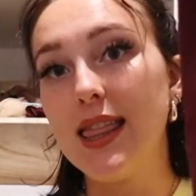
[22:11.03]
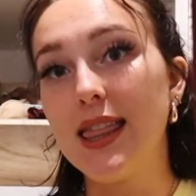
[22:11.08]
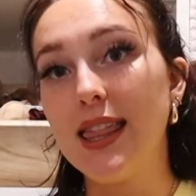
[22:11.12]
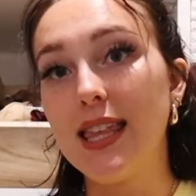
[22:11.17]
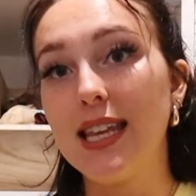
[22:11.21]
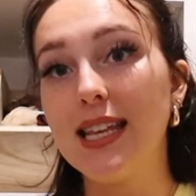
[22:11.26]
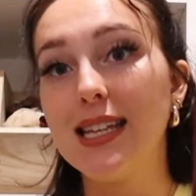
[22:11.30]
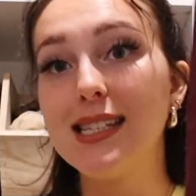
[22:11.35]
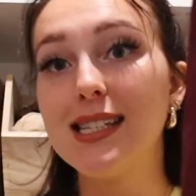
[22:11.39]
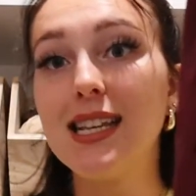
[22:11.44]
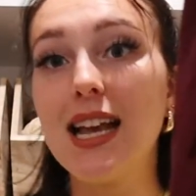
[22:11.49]

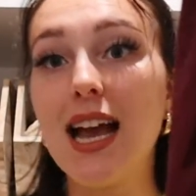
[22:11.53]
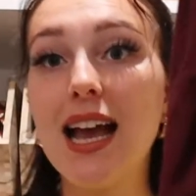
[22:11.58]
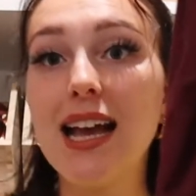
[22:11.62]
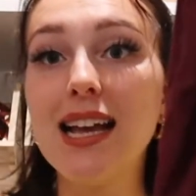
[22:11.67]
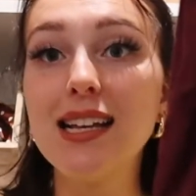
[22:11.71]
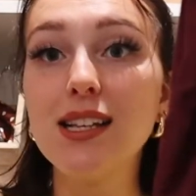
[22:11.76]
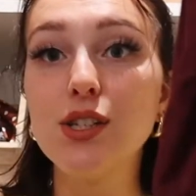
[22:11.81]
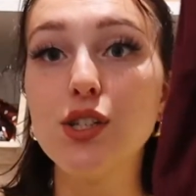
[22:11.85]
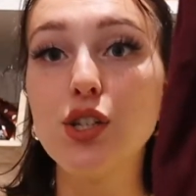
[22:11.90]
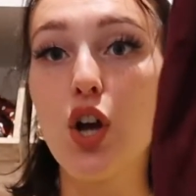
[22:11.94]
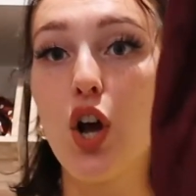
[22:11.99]
These
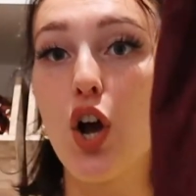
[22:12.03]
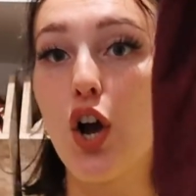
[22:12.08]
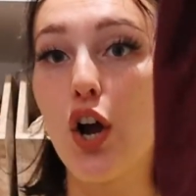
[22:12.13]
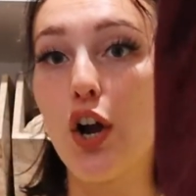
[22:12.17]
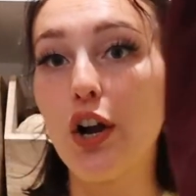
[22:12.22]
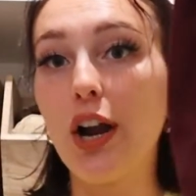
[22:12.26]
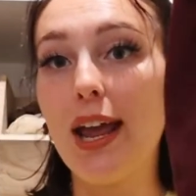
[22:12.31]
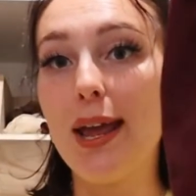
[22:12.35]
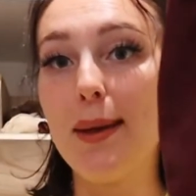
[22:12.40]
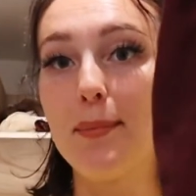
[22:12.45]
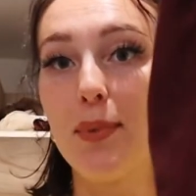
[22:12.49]
guys
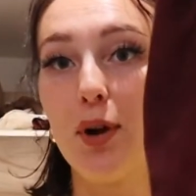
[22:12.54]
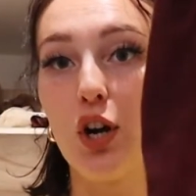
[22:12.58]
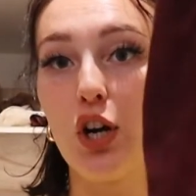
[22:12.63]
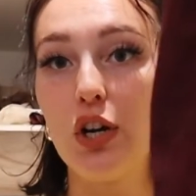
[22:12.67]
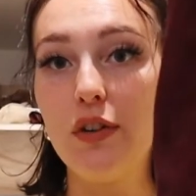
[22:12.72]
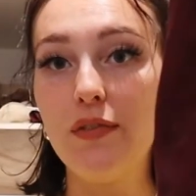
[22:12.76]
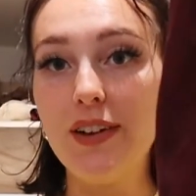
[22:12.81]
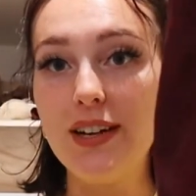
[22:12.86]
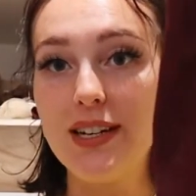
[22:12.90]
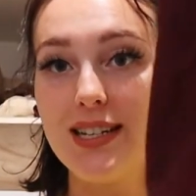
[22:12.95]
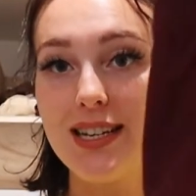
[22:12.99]
are a
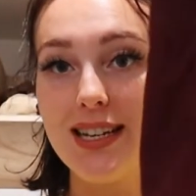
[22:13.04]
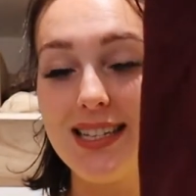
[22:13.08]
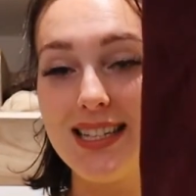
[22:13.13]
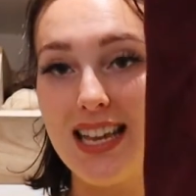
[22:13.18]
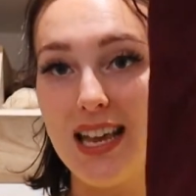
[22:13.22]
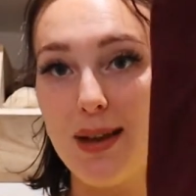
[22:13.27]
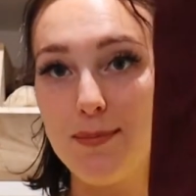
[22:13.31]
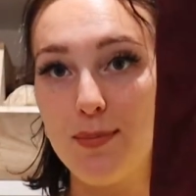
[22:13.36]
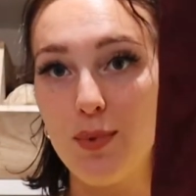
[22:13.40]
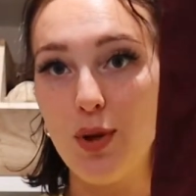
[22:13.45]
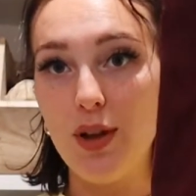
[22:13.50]
perfect
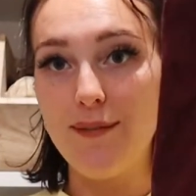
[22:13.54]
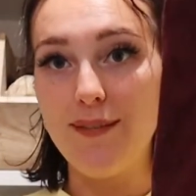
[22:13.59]
example.